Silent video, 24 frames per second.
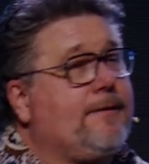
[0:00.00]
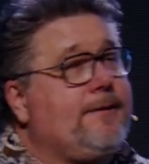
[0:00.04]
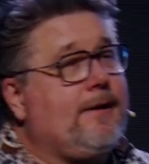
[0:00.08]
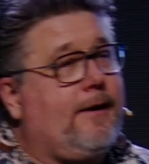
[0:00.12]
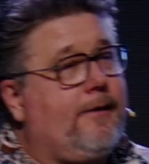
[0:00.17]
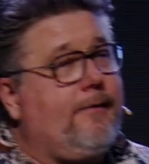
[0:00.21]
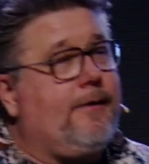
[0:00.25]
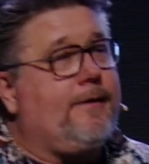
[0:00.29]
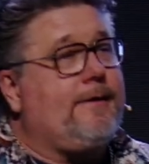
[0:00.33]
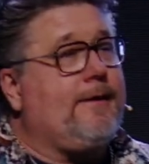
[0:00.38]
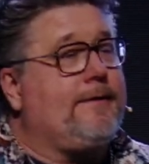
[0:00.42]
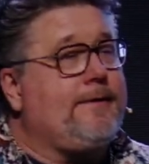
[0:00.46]

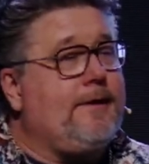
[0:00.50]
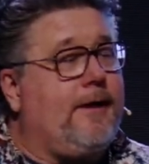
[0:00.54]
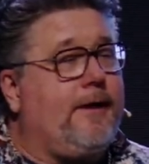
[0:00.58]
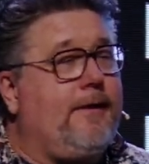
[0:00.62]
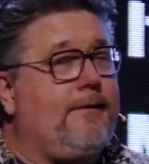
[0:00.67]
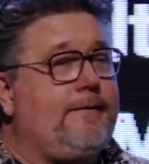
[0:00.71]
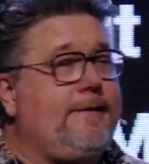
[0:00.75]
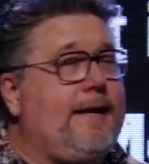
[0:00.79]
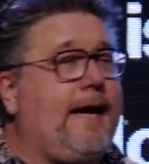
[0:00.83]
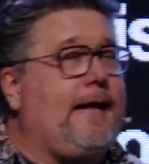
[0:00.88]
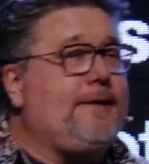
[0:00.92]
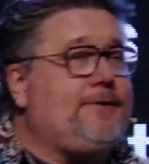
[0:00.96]
I'll tell
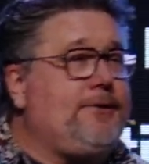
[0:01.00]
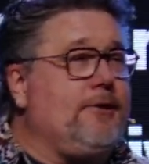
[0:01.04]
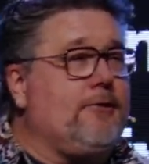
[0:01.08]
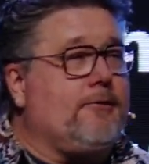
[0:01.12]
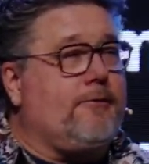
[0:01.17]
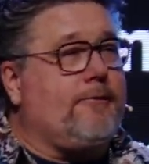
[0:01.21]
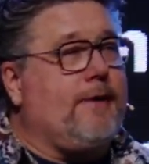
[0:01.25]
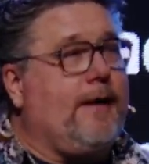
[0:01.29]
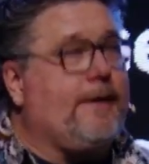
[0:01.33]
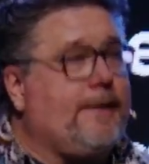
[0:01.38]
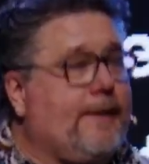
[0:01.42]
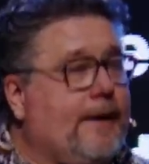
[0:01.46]
you a dad
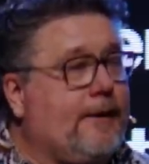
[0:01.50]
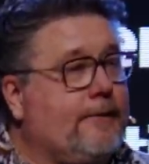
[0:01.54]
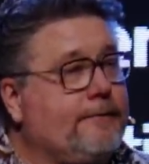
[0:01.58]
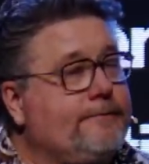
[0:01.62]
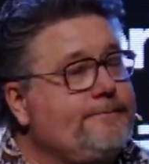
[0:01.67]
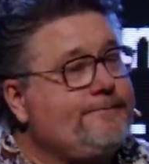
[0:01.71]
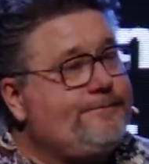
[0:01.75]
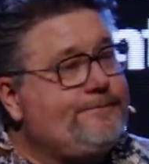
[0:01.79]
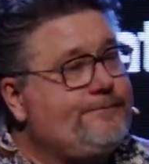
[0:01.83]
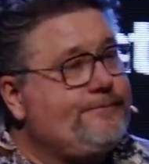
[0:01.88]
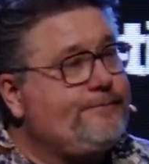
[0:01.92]
joke right now.